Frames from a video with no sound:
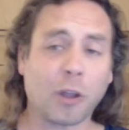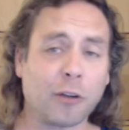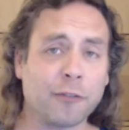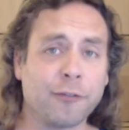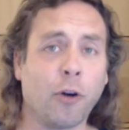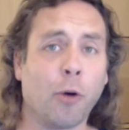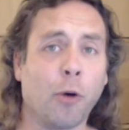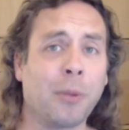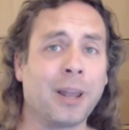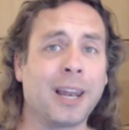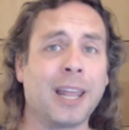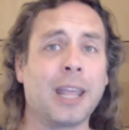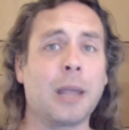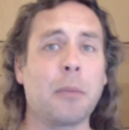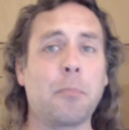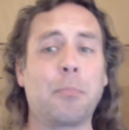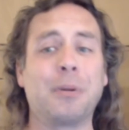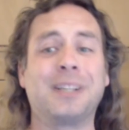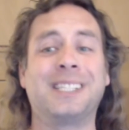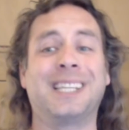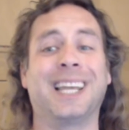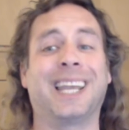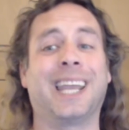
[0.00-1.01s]
formulae in
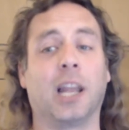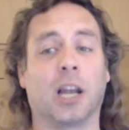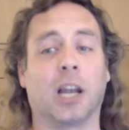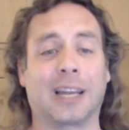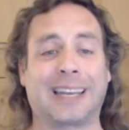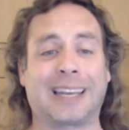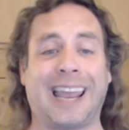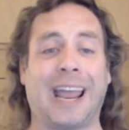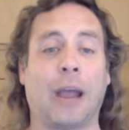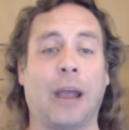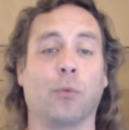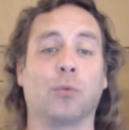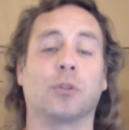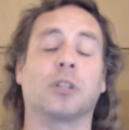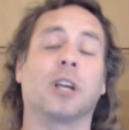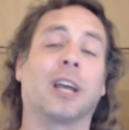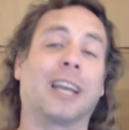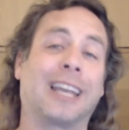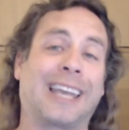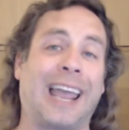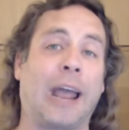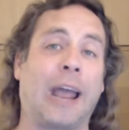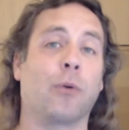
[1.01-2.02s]
particular, count
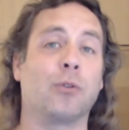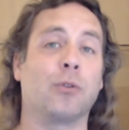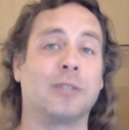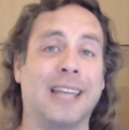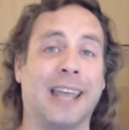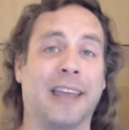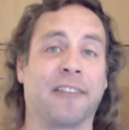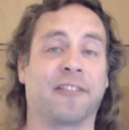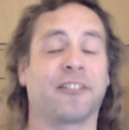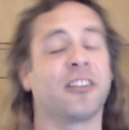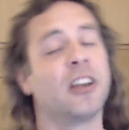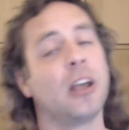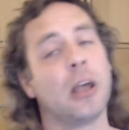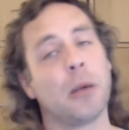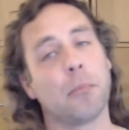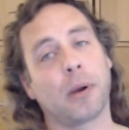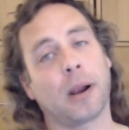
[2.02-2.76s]
and count if,